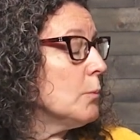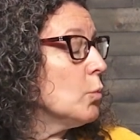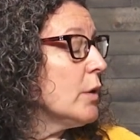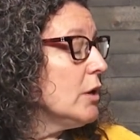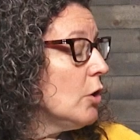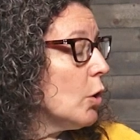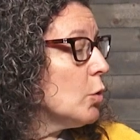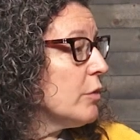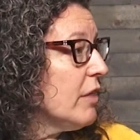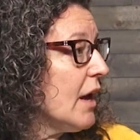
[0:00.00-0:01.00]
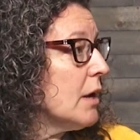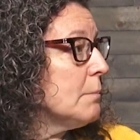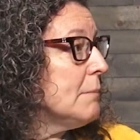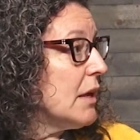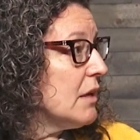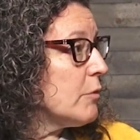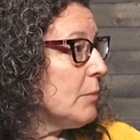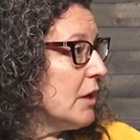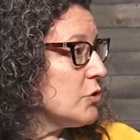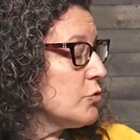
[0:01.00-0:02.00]
We know that many of the
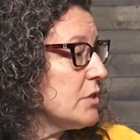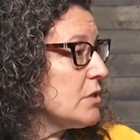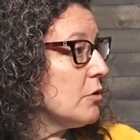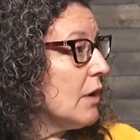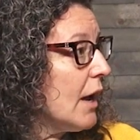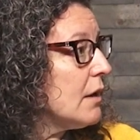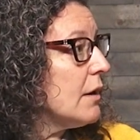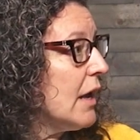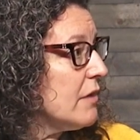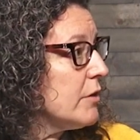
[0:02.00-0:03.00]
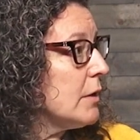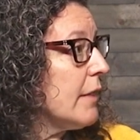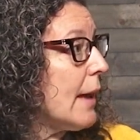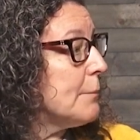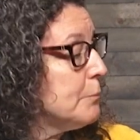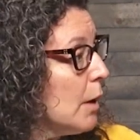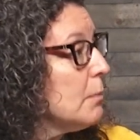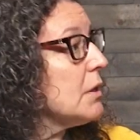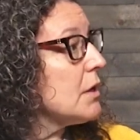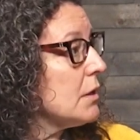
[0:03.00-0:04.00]
pantries are not having that
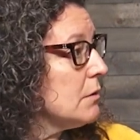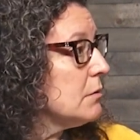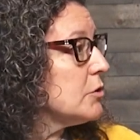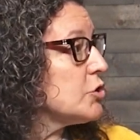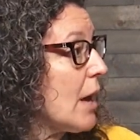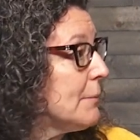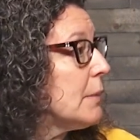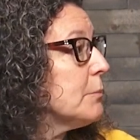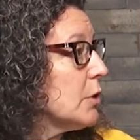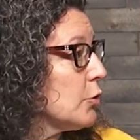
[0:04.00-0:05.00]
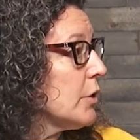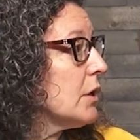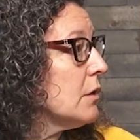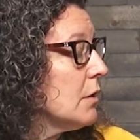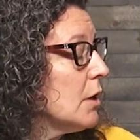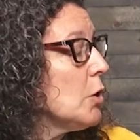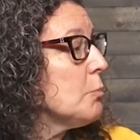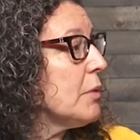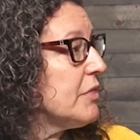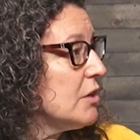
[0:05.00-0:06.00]
public shopping period,
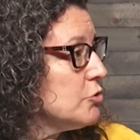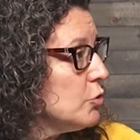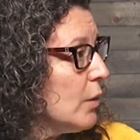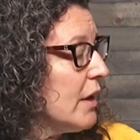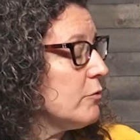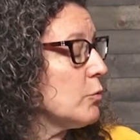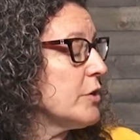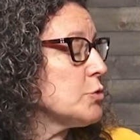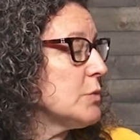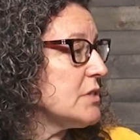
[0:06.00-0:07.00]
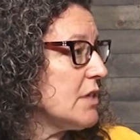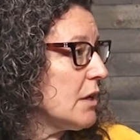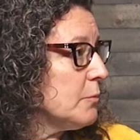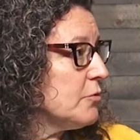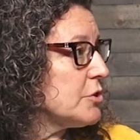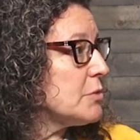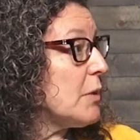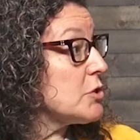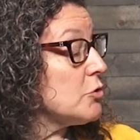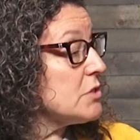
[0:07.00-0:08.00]
but they do have arrangements set up for
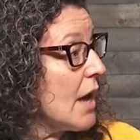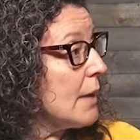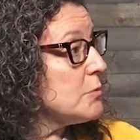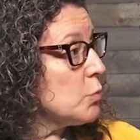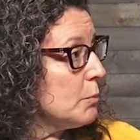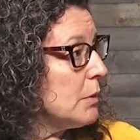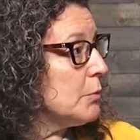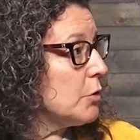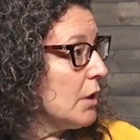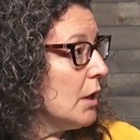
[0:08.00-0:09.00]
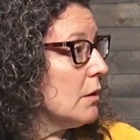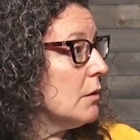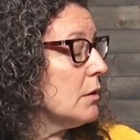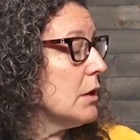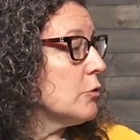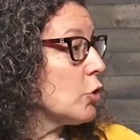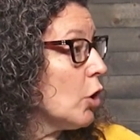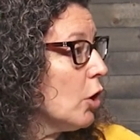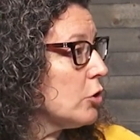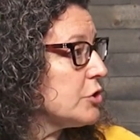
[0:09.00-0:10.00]
special times when people can either
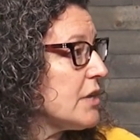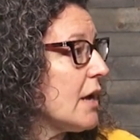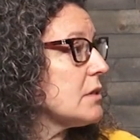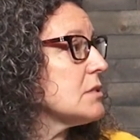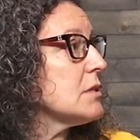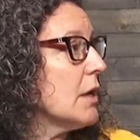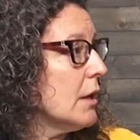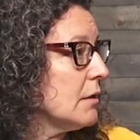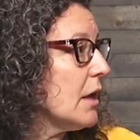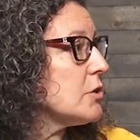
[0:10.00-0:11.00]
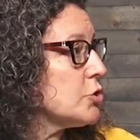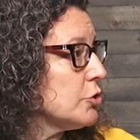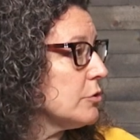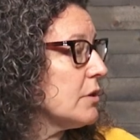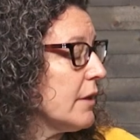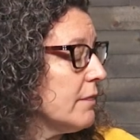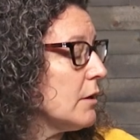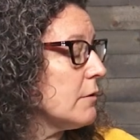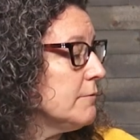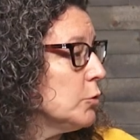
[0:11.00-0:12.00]
call or text and get
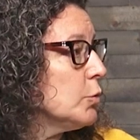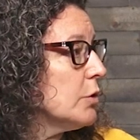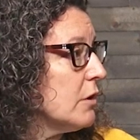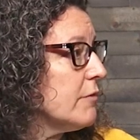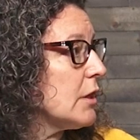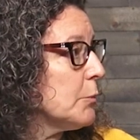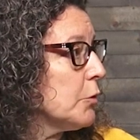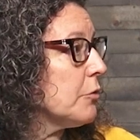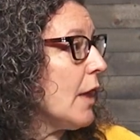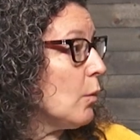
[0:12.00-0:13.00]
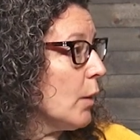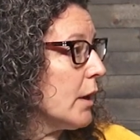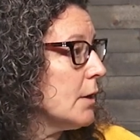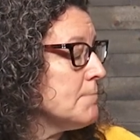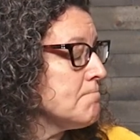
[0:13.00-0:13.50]
their food available that way.